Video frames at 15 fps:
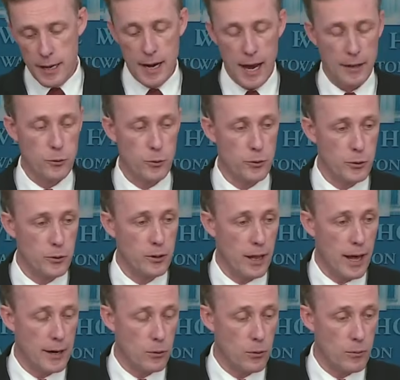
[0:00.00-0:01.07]
not through
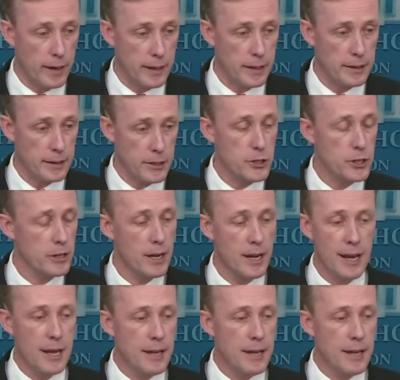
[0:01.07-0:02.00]
unilateral recognition.